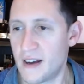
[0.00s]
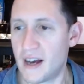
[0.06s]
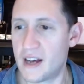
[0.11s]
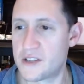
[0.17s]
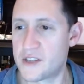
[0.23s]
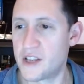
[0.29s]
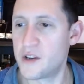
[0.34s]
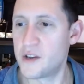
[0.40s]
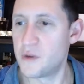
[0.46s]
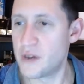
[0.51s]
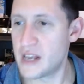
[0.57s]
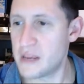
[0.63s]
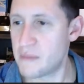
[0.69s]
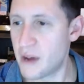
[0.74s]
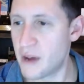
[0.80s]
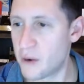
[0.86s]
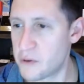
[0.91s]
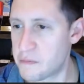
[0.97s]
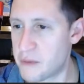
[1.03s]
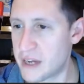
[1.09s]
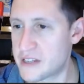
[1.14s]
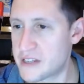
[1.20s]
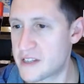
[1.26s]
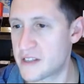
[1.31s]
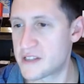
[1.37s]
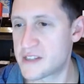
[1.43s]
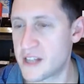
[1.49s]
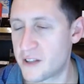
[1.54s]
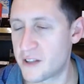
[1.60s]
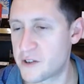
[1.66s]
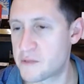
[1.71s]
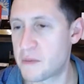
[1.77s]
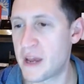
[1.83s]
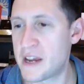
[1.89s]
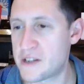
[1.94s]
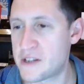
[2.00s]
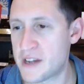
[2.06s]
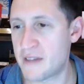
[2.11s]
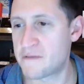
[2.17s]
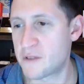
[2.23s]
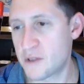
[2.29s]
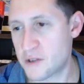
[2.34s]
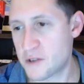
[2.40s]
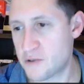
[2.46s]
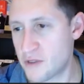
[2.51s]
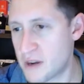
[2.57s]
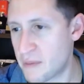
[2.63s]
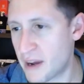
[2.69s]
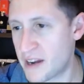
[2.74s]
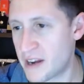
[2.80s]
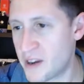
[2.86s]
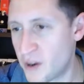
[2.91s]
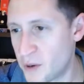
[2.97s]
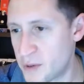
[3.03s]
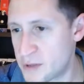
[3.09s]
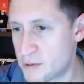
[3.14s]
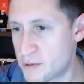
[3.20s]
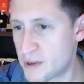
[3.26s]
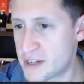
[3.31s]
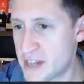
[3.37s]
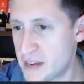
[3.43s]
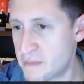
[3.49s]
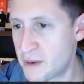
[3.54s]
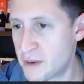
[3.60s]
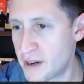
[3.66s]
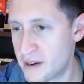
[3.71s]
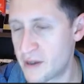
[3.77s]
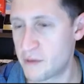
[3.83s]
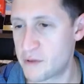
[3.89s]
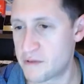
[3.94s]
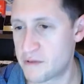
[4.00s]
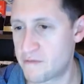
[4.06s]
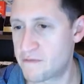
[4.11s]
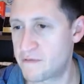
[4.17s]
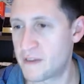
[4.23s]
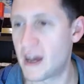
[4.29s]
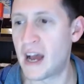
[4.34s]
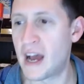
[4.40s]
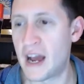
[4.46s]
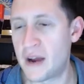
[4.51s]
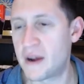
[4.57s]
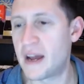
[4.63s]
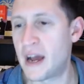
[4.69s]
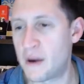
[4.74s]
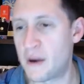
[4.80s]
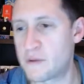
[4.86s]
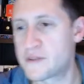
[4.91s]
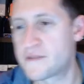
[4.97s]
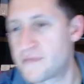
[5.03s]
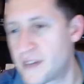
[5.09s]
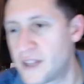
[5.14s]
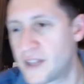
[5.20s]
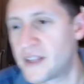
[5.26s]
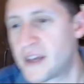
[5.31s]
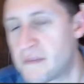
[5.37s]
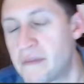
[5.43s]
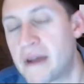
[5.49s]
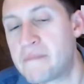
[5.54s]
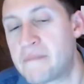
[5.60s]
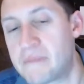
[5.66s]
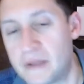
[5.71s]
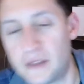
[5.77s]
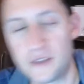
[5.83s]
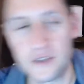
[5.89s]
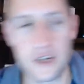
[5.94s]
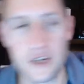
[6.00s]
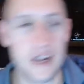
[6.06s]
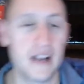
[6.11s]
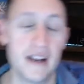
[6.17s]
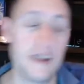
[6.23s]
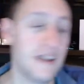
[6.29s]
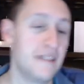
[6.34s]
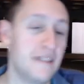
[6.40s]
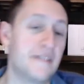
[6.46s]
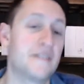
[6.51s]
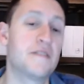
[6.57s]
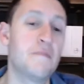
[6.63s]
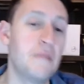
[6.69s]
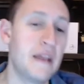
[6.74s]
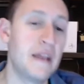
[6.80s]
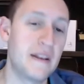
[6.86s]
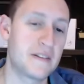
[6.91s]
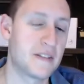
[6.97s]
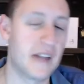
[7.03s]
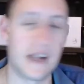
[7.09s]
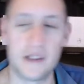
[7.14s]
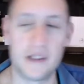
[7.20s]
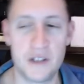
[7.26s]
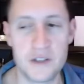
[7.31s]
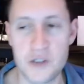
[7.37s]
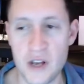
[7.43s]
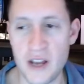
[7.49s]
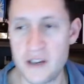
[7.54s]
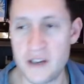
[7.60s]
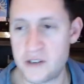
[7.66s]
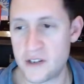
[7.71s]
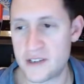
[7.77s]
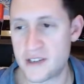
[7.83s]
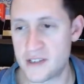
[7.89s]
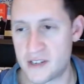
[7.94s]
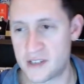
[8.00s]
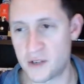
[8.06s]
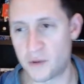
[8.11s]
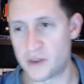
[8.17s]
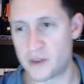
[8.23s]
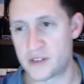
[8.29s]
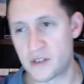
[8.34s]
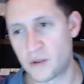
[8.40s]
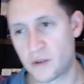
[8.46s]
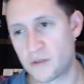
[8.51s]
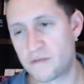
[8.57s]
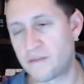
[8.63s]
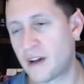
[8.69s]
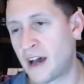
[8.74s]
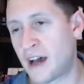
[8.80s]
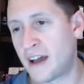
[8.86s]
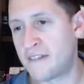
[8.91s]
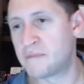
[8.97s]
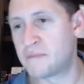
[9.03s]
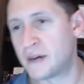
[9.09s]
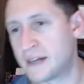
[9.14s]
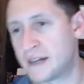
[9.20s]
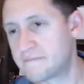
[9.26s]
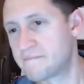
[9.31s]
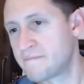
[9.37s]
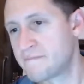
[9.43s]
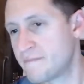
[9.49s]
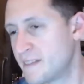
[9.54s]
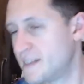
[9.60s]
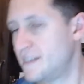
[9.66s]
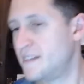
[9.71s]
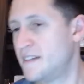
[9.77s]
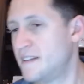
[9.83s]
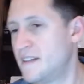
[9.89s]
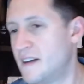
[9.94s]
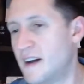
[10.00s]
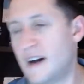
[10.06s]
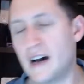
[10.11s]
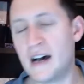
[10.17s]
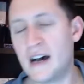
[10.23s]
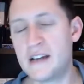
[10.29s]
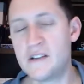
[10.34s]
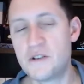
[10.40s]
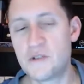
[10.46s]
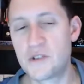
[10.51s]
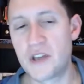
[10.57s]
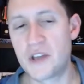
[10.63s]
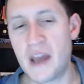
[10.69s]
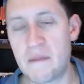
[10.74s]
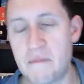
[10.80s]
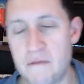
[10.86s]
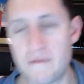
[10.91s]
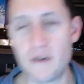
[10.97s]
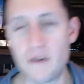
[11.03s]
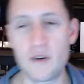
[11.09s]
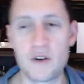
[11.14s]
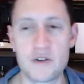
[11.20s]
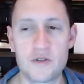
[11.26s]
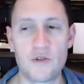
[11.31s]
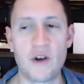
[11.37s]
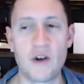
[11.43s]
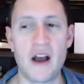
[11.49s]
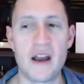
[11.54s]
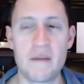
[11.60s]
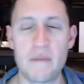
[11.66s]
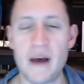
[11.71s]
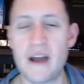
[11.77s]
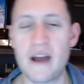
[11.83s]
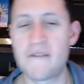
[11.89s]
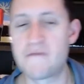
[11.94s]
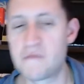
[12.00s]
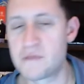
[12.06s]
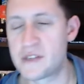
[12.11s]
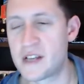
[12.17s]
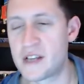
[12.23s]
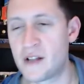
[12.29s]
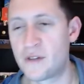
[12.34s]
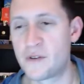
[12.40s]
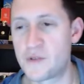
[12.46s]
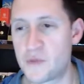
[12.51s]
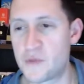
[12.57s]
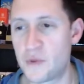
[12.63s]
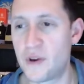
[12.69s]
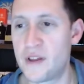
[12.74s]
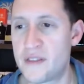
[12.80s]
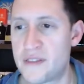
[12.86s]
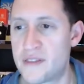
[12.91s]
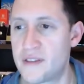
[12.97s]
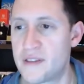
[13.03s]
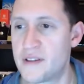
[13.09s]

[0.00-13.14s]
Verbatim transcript: I'll send you an email with pics of the seller's page after the stream. I know it was risky, but it was I I was feeling it might be legit. Doesn't mean it's not legit just because he's only sold five, but uh, usually I prefer to try to buy from sellers with.